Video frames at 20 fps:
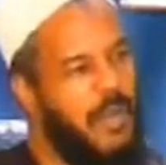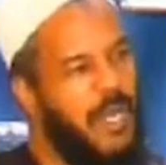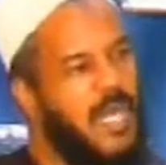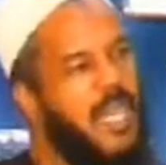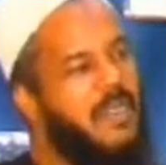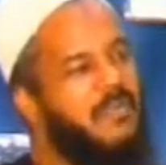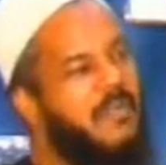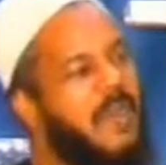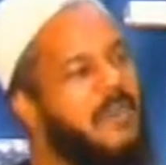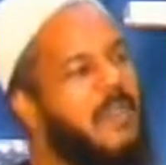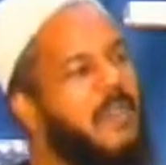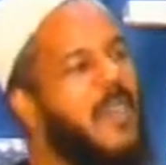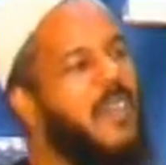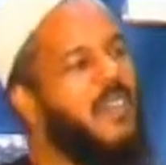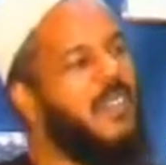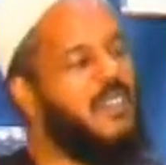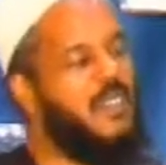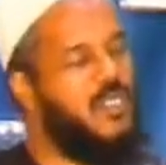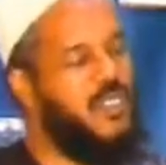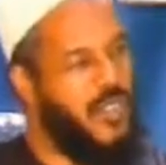but even
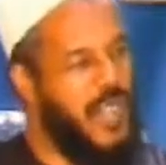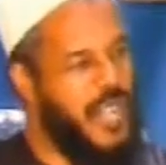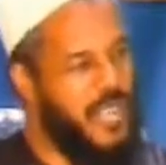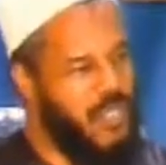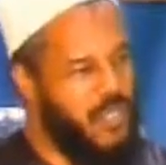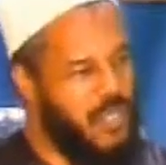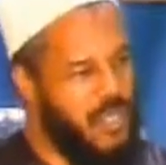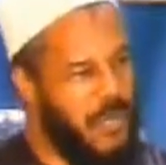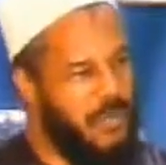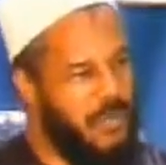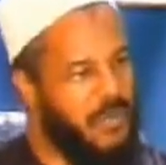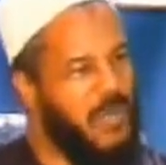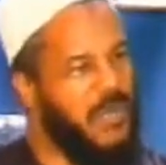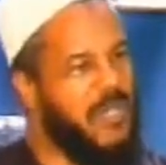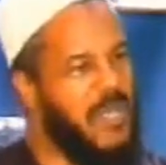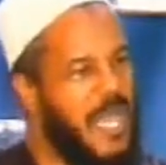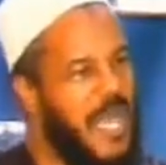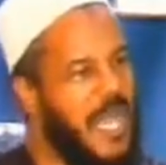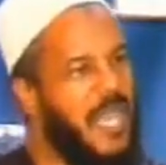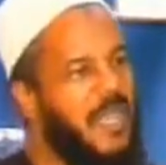amongst the strangers, I'm
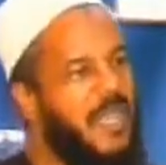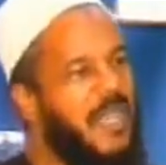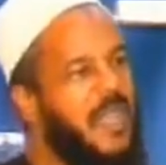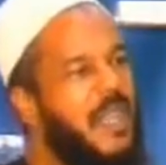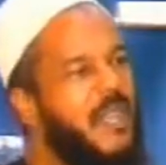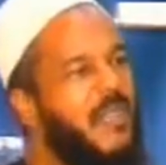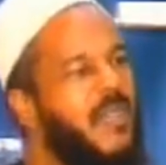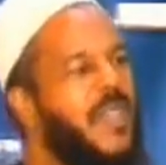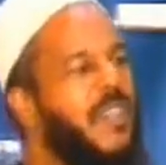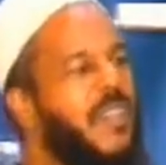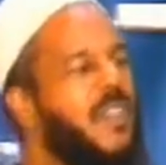just saying